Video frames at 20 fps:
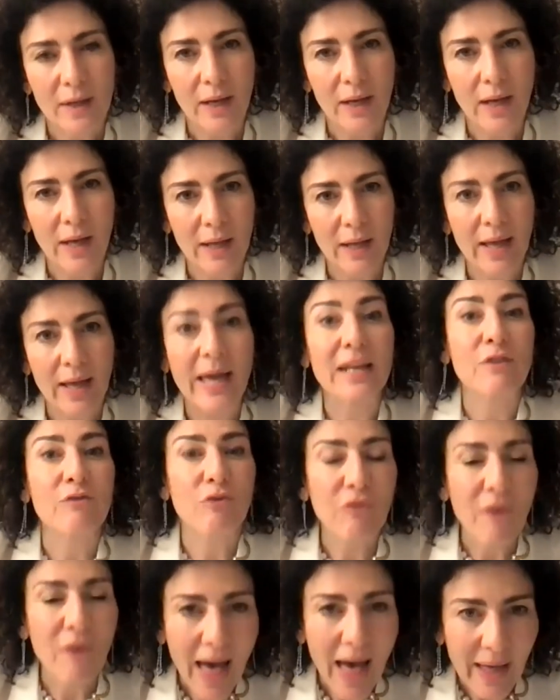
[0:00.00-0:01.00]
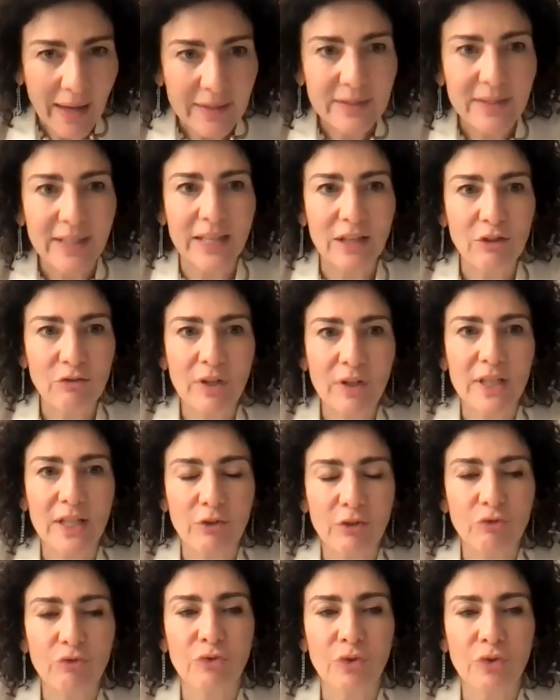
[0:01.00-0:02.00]
And in fact, even
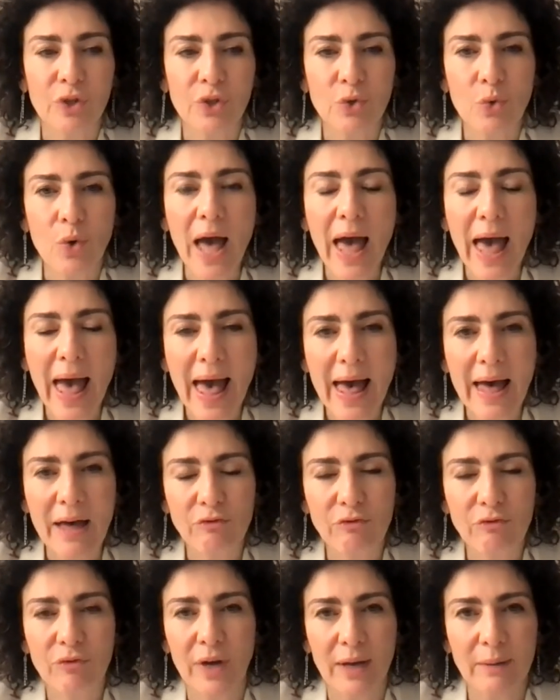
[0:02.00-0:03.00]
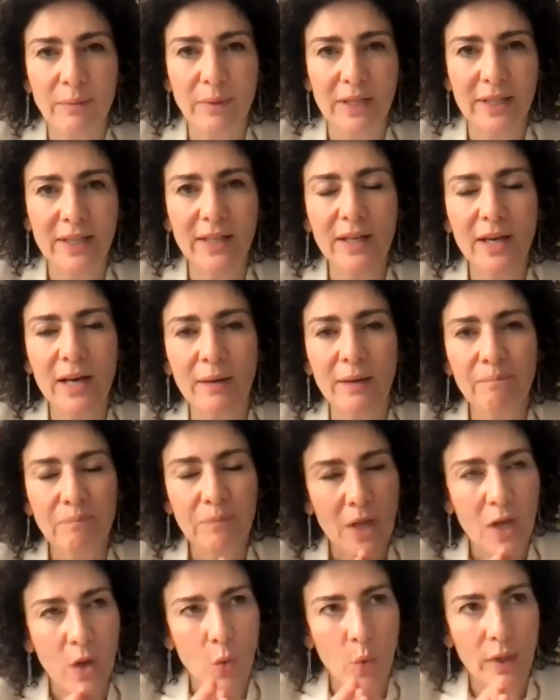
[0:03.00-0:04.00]
if you have, I mean, here
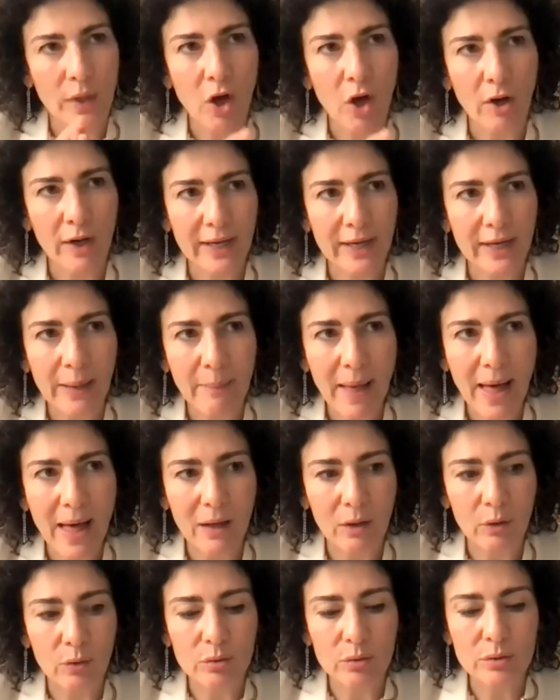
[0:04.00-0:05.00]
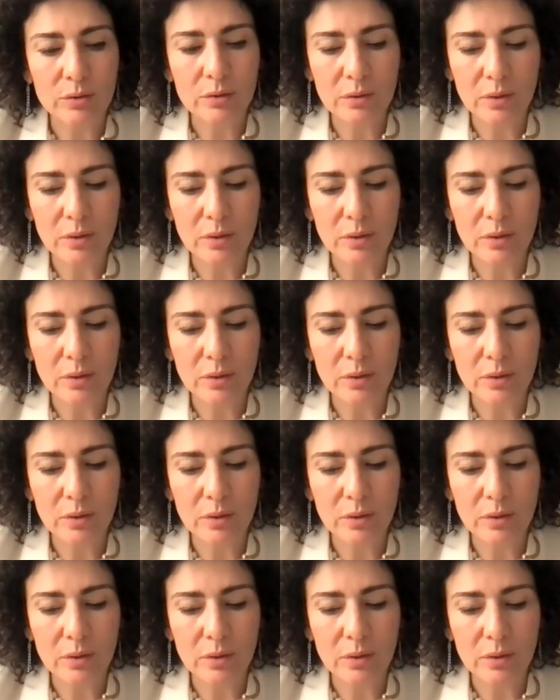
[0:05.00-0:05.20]
we're talking about,